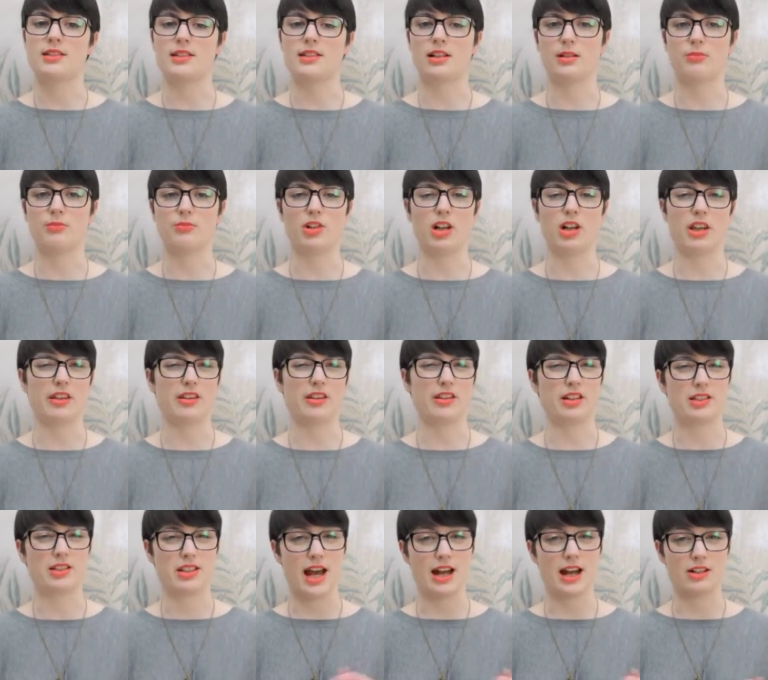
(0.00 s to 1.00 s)
rather than
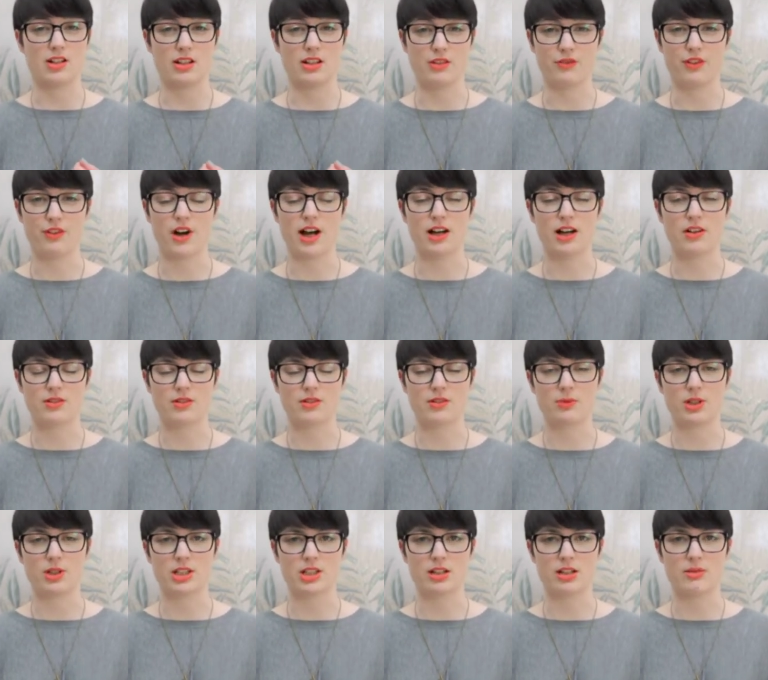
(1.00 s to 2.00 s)
attaching files,
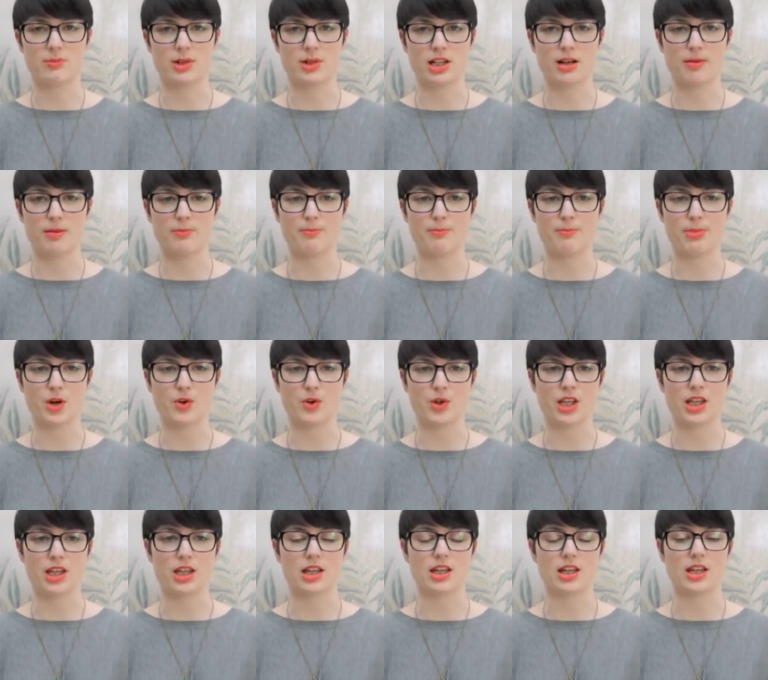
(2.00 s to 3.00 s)
which can become
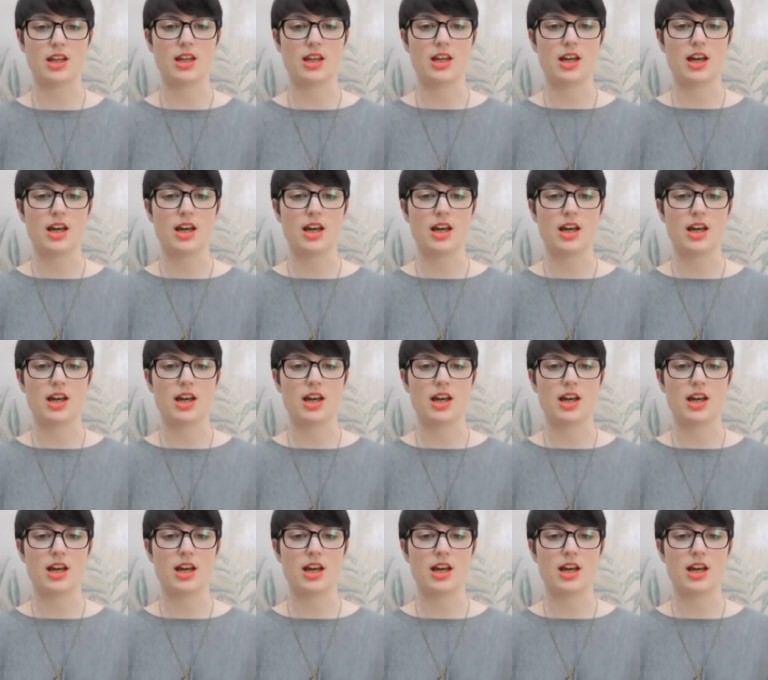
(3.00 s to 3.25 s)
bulky.